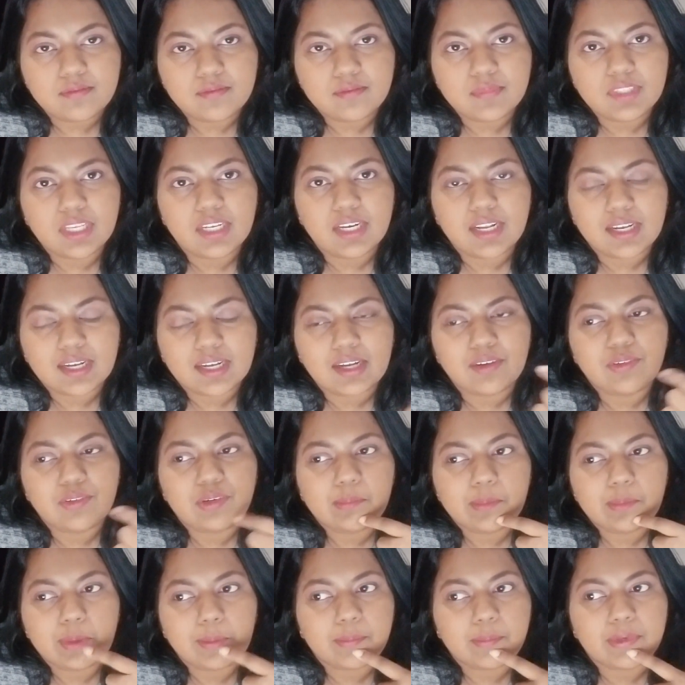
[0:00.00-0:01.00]
like, I
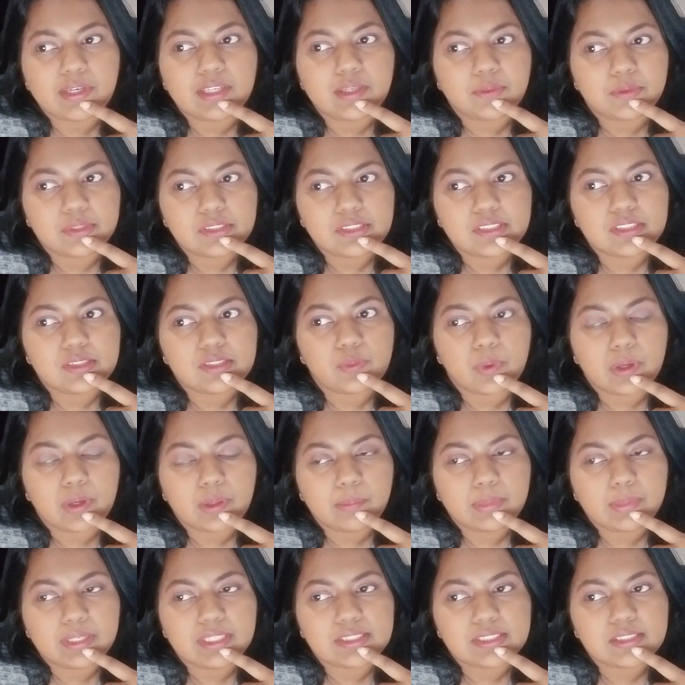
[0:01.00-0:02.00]
remember there was this one
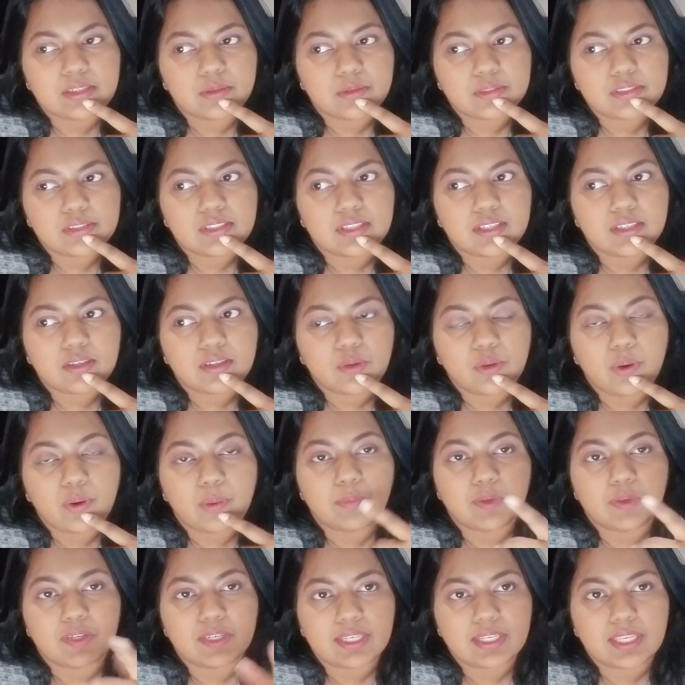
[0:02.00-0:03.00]
place I was like, oh,
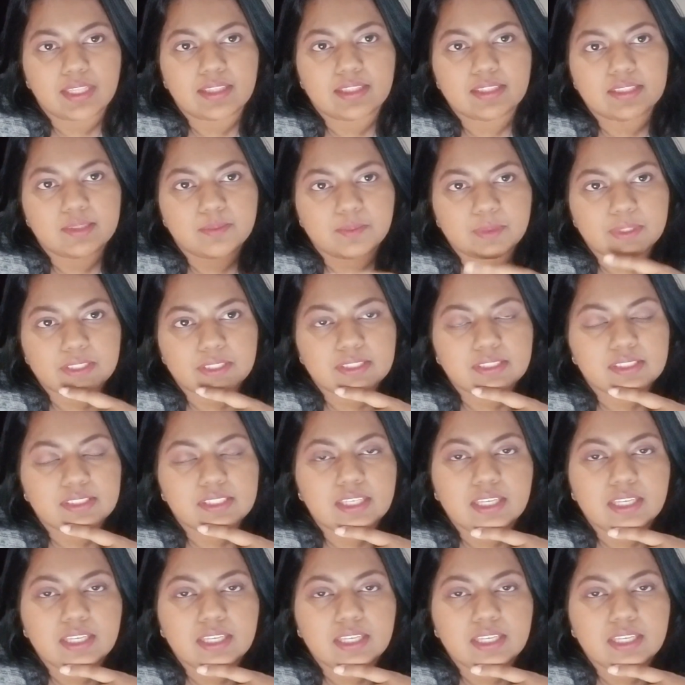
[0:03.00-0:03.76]
I'm gonna get this place.